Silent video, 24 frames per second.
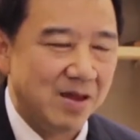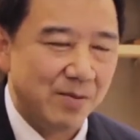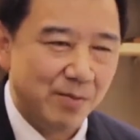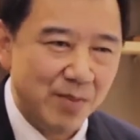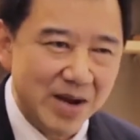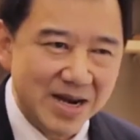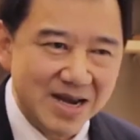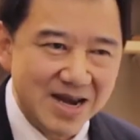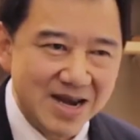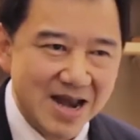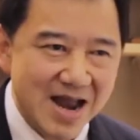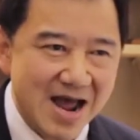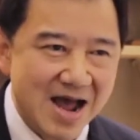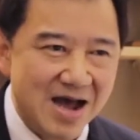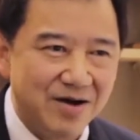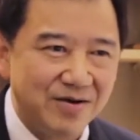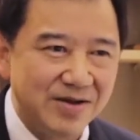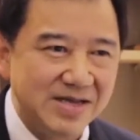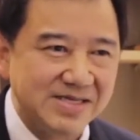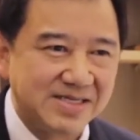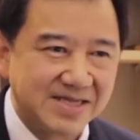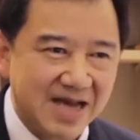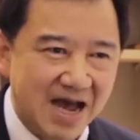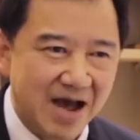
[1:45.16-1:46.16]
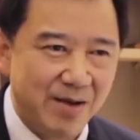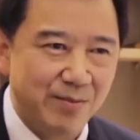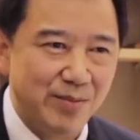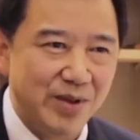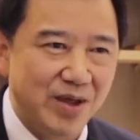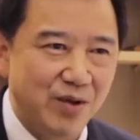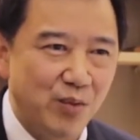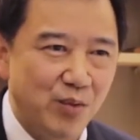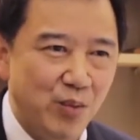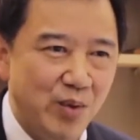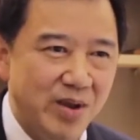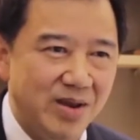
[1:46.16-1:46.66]
But now it's
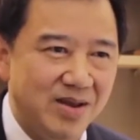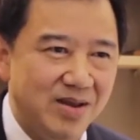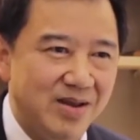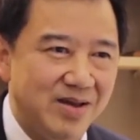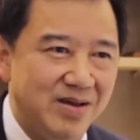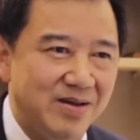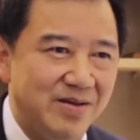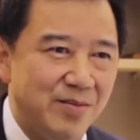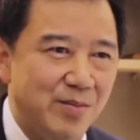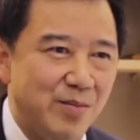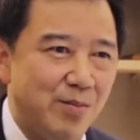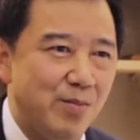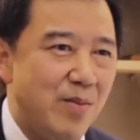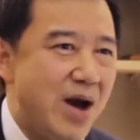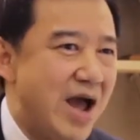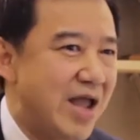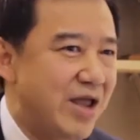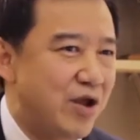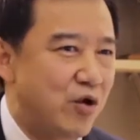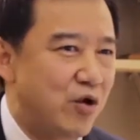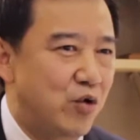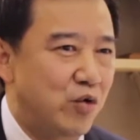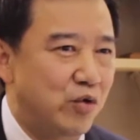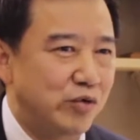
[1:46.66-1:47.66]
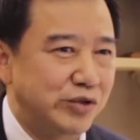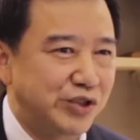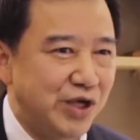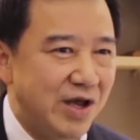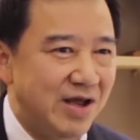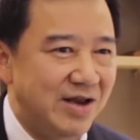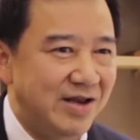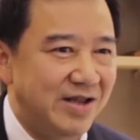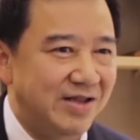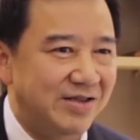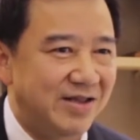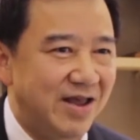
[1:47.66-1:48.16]
coming with the
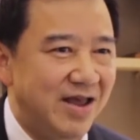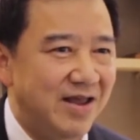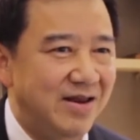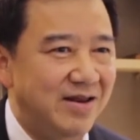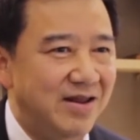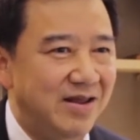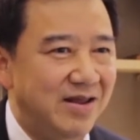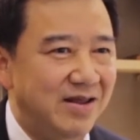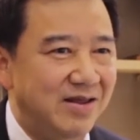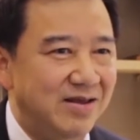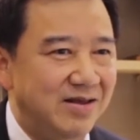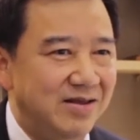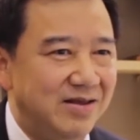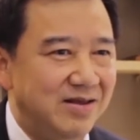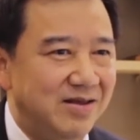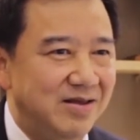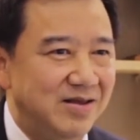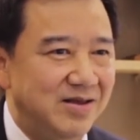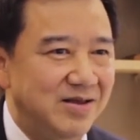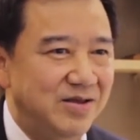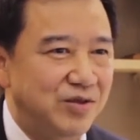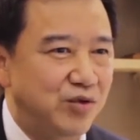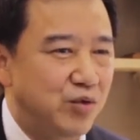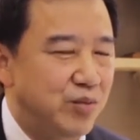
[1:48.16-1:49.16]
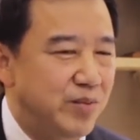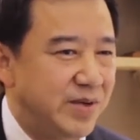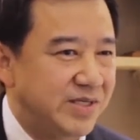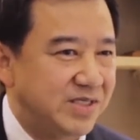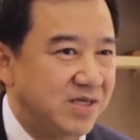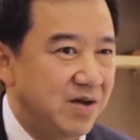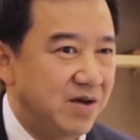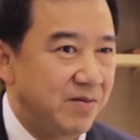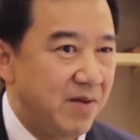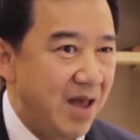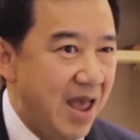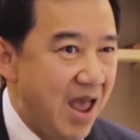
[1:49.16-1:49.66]
bicruciate retaining to
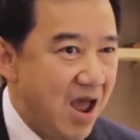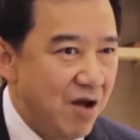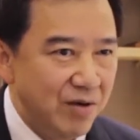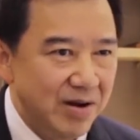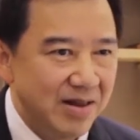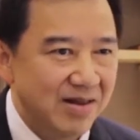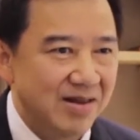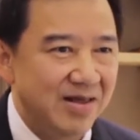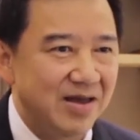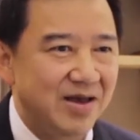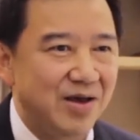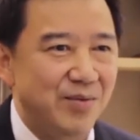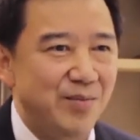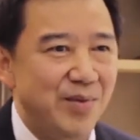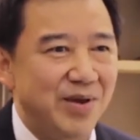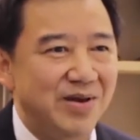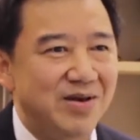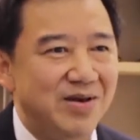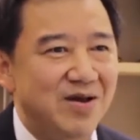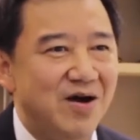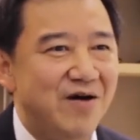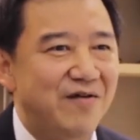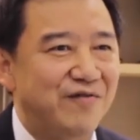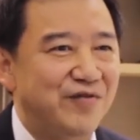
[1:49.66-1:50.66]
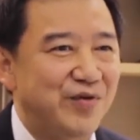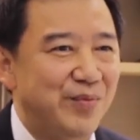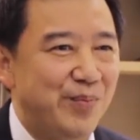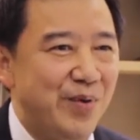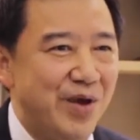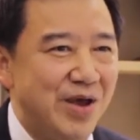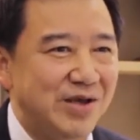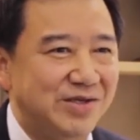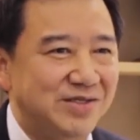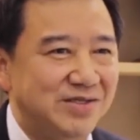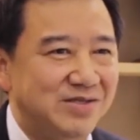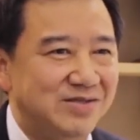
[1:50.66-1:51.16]
preserve every ligament of the
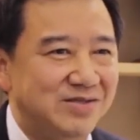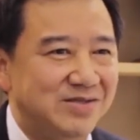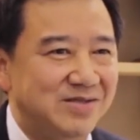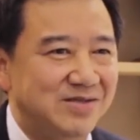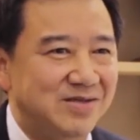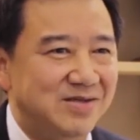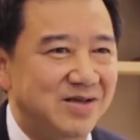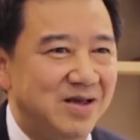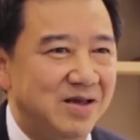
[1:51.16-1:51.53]
patient.